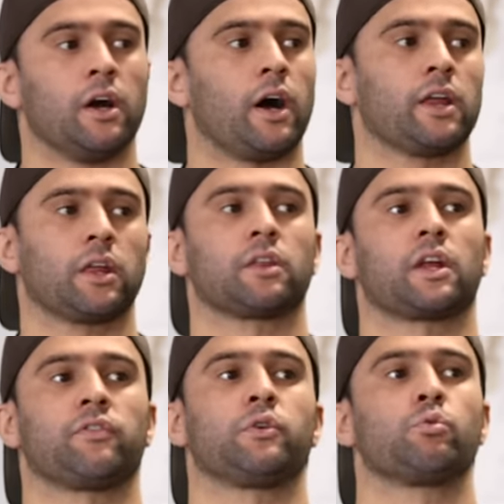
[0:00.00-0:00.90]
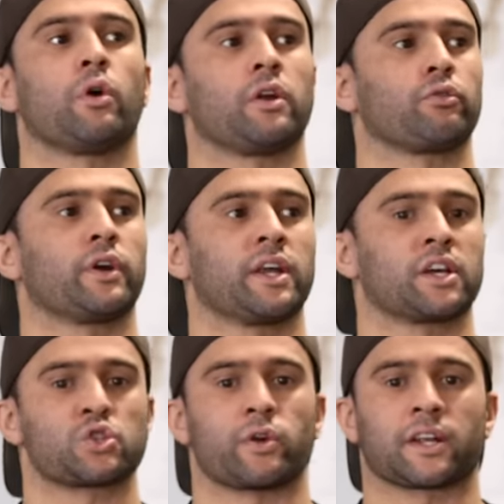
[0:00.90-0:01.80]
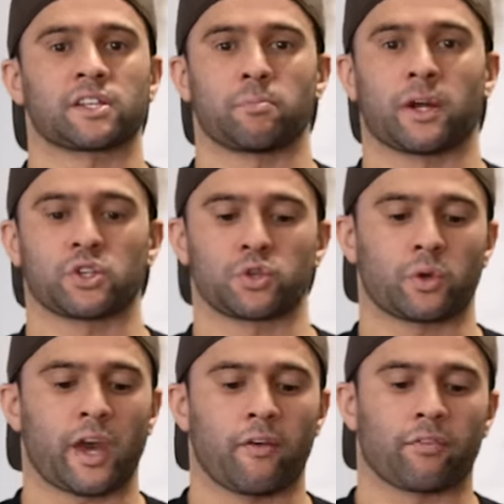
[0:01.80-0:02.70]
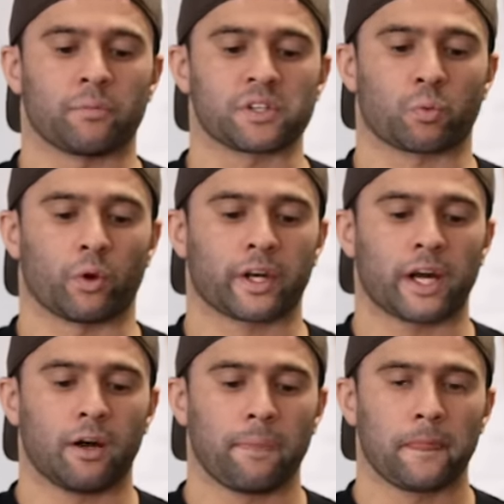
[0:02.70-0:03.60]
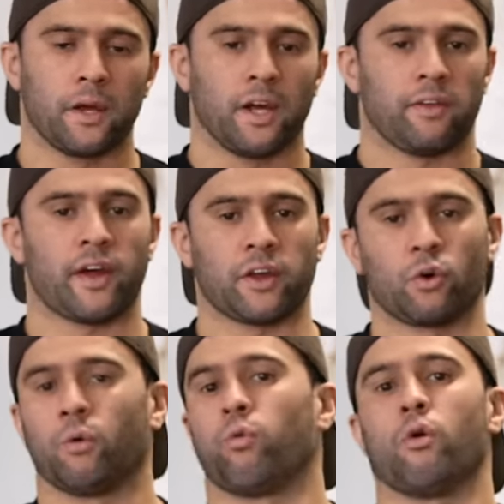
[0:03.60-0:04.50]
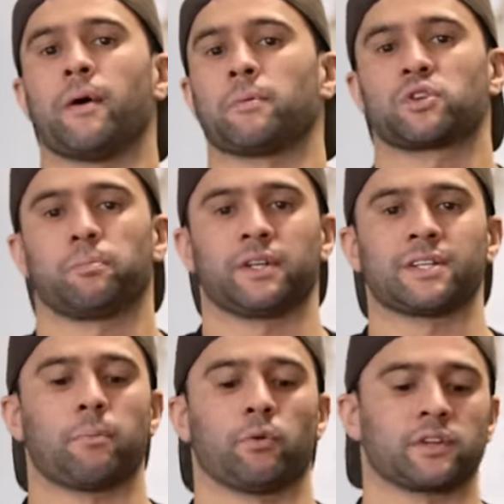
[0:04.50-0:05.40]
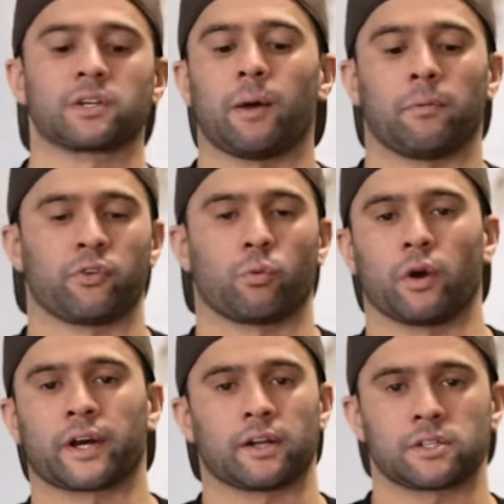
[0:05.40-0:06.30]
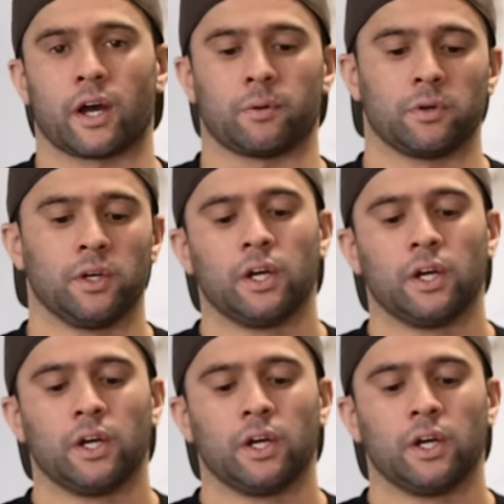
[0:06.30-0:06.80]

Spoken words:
I think that if you want to really extract as much as you can from this workout, that your warm-up should be double the time of your workout time.